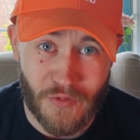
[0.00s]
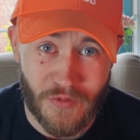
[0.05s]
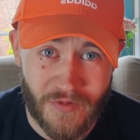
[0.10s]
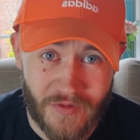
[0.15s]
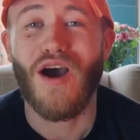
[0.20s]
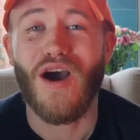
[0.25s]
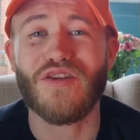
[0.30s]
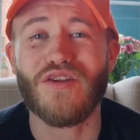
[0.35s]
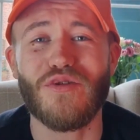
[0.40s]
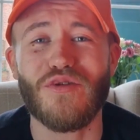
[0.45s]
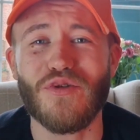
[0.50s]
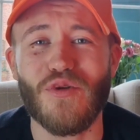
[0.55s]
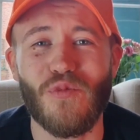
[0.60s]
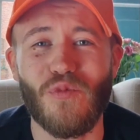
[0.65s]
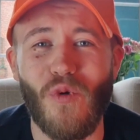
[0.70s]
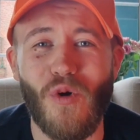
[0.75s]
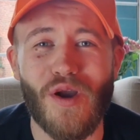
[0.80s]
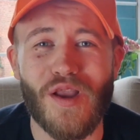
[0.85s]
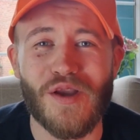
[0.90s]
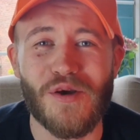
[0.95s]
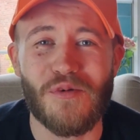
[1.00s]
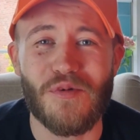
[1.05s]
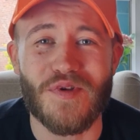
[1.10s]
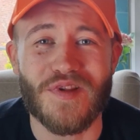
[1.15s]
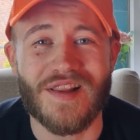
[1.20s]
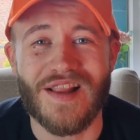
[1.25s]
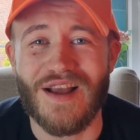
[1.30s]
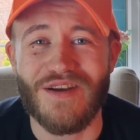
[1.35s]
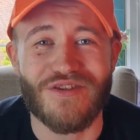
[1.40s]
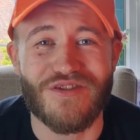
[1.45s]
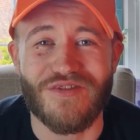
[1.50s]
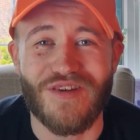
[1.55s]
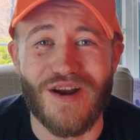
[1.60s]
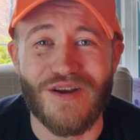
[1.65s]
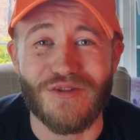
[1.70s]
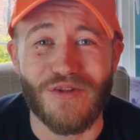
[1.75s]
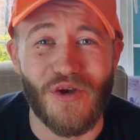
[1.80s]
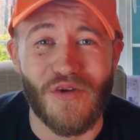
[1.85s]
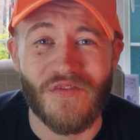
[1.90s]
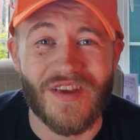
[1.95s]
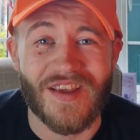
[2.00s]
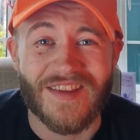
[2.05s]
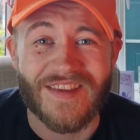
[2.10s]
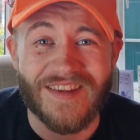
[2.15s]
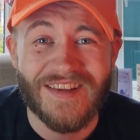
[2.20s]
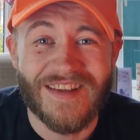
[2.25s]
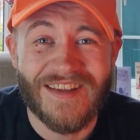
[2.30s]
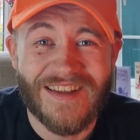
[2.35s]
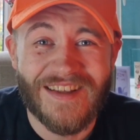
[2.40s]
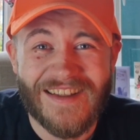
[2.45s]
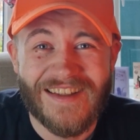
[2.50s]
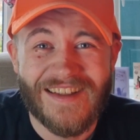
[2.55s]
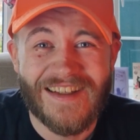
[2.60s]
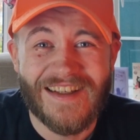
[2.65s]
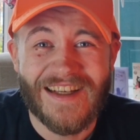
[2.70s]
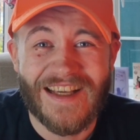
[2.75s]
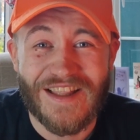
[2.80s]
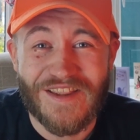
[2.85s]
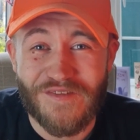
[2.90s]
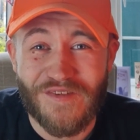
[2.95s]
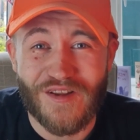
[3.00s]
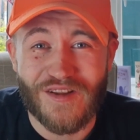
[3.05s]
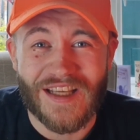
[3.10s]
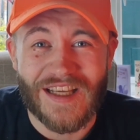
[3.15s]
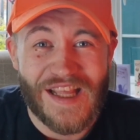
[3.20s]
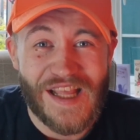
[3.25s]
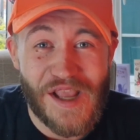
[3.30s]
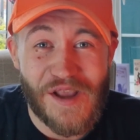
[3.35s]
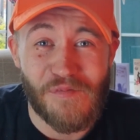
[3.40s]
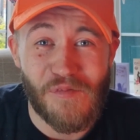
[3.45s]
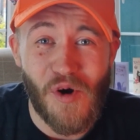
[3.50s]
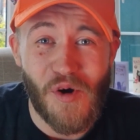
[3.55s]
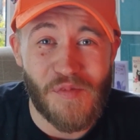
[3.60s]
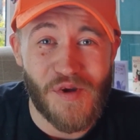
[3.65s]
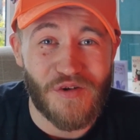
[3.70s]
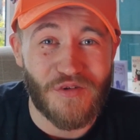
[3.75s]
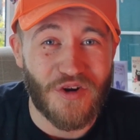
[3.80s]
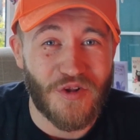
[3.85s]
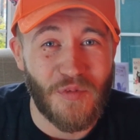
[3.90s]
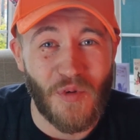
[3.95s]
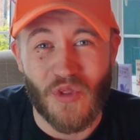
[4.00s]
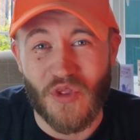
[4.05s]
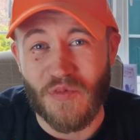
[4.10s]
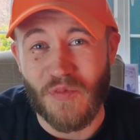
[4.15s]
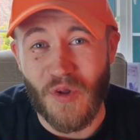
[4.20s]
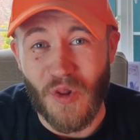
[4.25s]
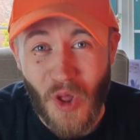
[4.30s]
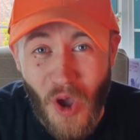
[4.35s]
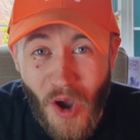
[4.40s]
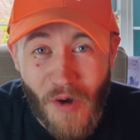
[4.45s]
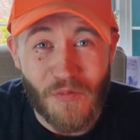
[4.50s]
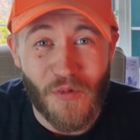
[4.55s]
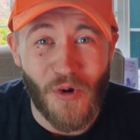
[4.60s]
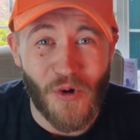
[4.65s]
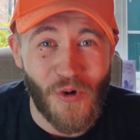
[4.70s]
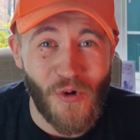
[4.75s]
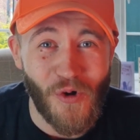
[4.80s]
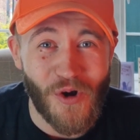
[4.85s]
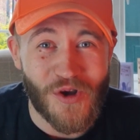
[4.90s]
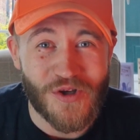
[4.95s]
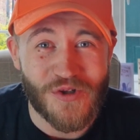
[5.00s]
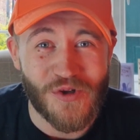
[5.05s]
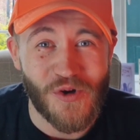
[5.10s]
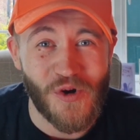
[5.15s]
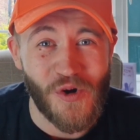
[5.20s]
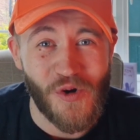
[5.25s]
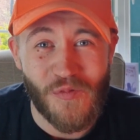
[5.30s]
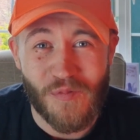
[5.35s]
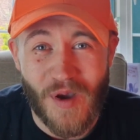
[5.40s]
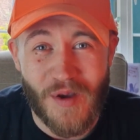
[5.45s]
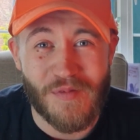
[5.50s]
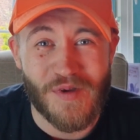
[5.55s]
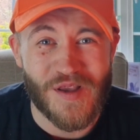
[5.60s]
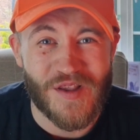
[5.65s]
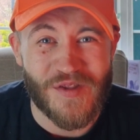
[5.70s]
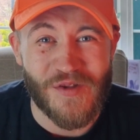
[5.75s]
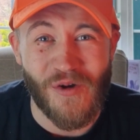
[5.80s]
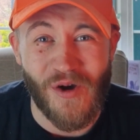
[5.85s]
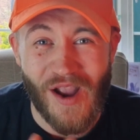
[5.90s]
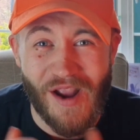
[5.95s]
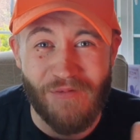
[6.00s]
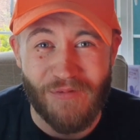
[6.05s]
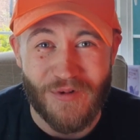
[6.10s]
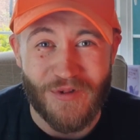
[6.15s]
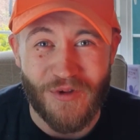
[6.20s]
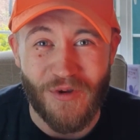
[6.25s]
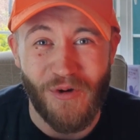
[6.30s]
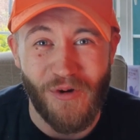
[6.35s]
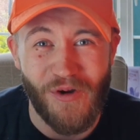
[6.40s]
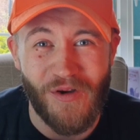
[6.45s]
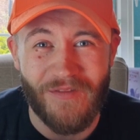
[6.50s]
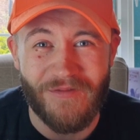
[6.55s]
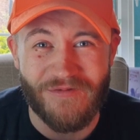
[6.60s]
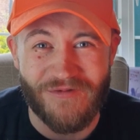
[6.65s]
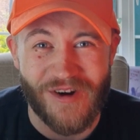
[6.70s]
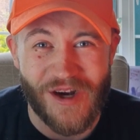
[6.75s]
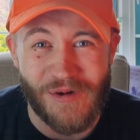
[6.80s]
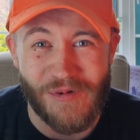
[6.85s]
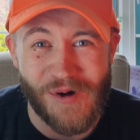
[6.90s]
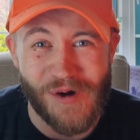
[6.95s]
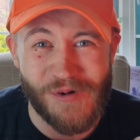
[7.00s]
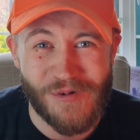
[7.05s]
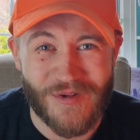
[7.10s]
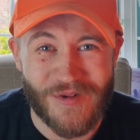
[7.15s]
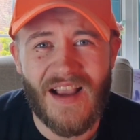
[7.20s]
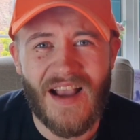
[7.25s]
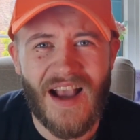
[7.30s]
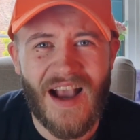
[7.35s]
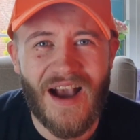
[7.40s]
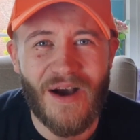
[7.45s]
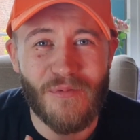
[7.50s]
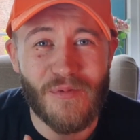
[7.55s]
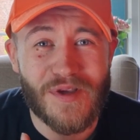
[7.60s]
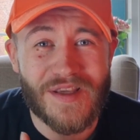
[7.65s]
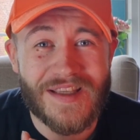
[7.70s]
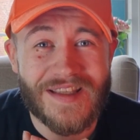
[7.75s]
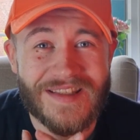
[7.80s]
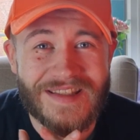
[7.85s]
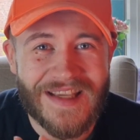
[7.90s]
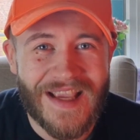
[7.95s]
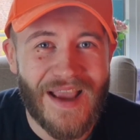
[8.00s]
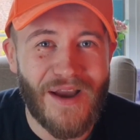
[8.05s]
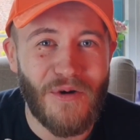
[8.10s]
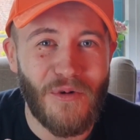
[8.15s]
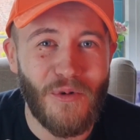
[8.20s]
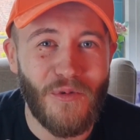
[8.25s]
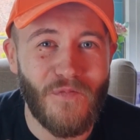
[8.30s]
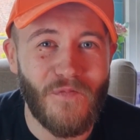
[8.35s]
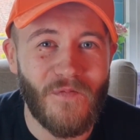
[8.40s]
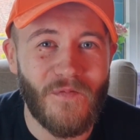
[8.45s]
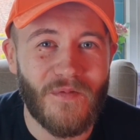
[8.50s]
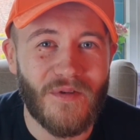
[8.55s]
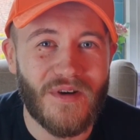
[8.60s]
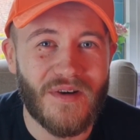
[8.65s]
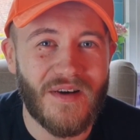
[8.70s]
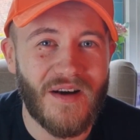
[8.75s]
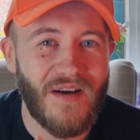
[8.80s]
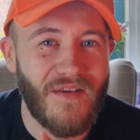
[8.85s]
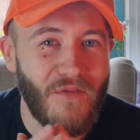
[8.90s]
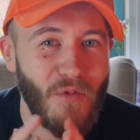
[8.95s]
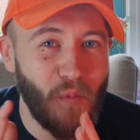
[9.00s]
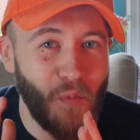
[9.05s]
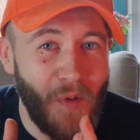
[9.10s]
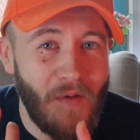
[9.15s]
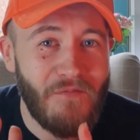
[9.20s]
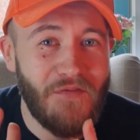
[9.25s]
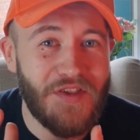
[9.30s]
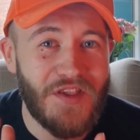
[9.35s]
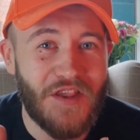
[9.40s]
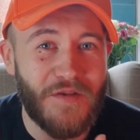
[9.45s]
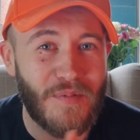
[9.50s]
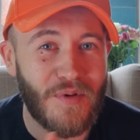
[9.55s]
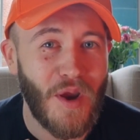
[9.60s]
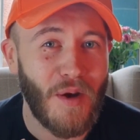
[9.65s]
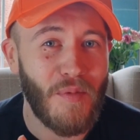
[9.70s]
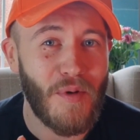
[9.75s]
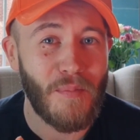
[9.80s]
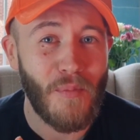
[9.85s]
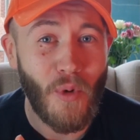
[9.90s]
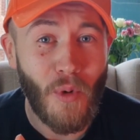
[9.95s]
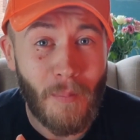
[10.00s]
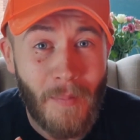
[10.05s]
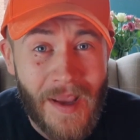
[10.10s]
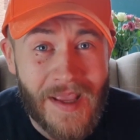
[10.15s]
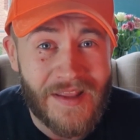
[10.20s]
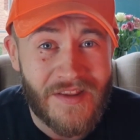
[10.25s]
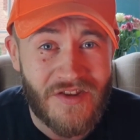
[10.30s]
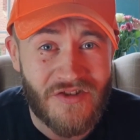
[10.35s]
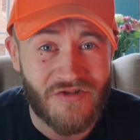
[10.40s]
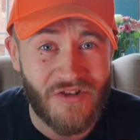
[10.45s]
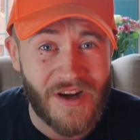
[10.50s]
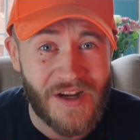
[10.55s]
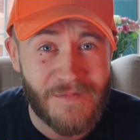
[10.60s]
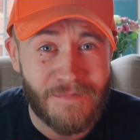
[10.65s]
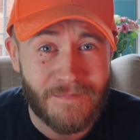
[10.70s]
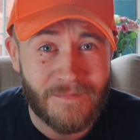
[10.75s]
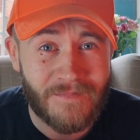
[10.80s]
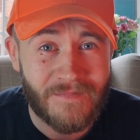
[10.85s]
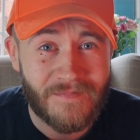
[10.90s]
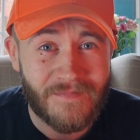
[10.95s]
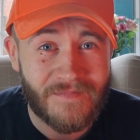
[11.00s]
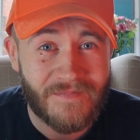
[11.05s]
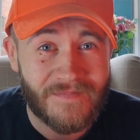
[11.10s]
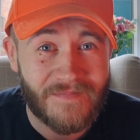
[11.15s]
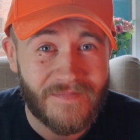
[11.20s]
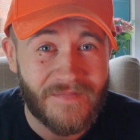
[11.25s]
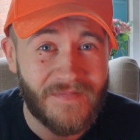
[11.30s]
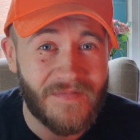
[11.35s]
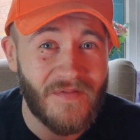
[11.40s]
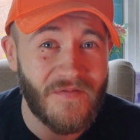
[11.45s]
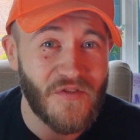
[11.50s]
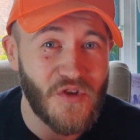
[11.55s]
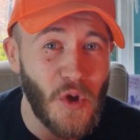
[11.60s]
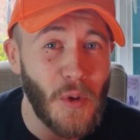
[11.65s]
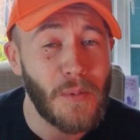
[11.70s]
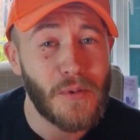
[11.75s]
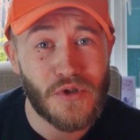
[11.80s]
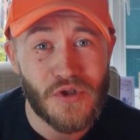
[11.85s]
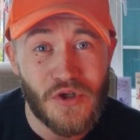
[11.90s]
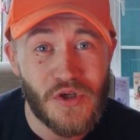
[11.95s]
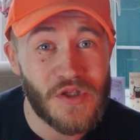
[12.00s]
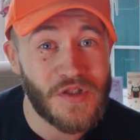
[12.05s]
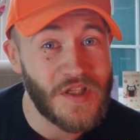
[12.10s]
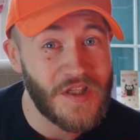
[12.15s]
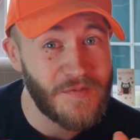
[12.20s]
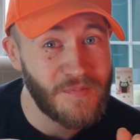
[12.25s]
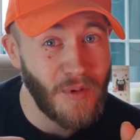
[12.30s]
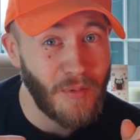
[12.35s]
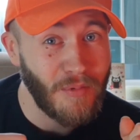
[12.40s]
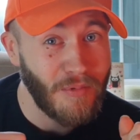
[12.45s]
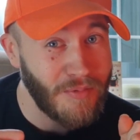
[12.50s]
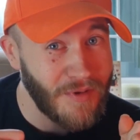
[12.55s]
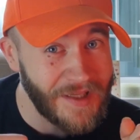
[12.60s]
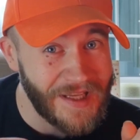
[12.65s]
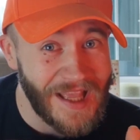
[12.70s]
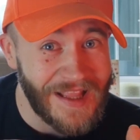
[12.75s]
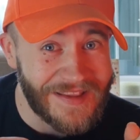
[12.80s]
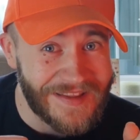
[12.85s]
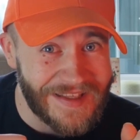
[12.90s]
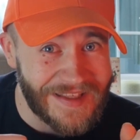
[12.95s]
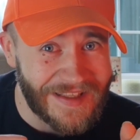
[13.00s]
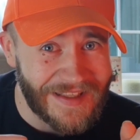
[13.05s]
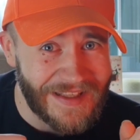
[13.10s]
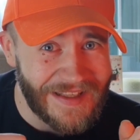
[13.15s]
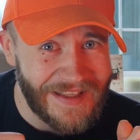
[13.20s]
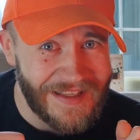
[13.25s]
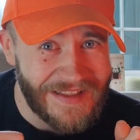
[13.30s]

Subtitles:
I don't know why he always clowns around like this. It's funny. It might be irresponsible. I'm not quite sure. Maybe it's not. Everyone's got free will. So. And we can tell when this is becoming more mainstream, the opportunity is probably ending.